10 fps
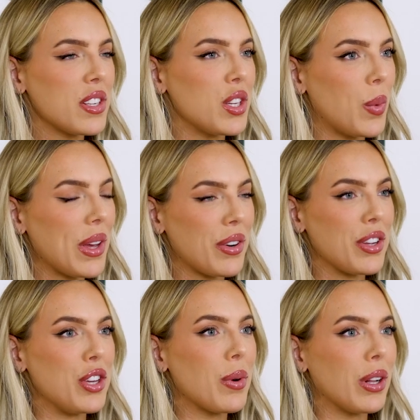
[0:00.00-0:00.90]
So whether
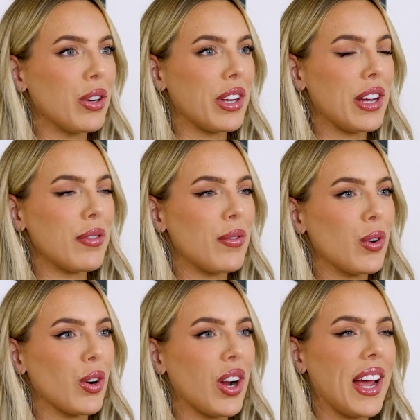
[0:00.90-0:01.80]
you are looking
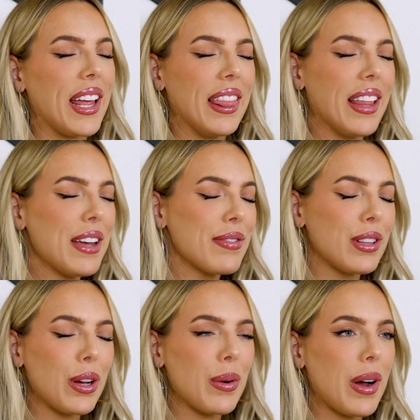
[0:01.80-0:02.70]
for a life
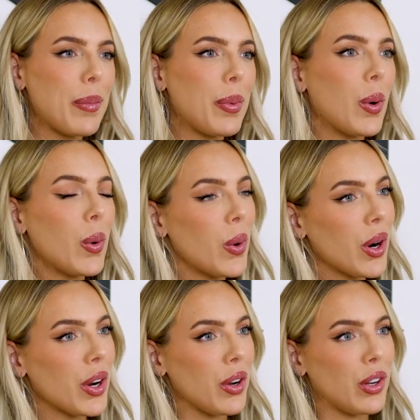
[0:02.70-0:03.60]
glow up
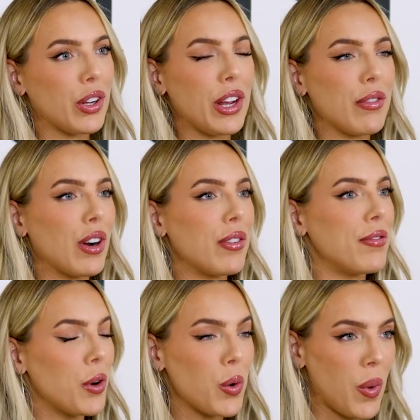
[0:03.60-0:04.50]
or you're looking for a
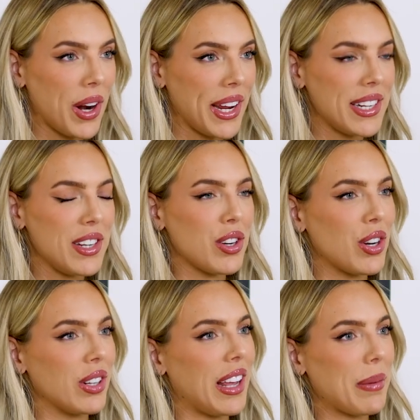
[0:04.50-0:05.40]
full 180
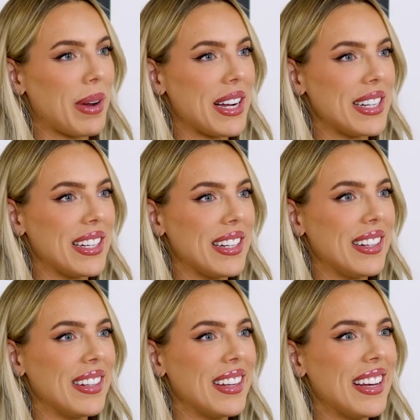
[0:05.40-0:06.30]
turn like mine
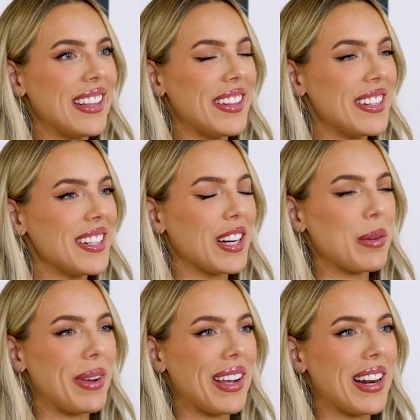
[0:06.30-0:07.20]
did, then this is going
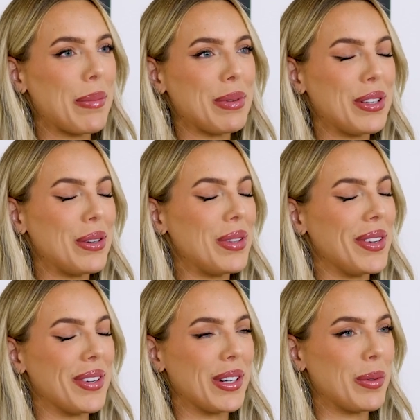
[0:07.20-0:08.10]
to be an episode that
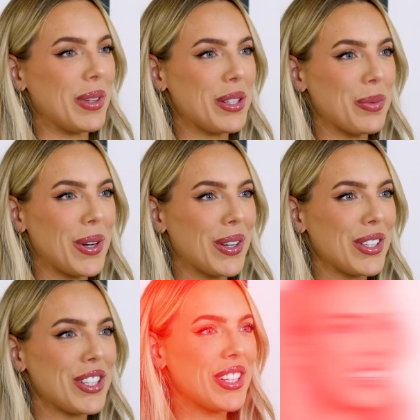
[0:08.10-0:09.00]
you're going to want to watch.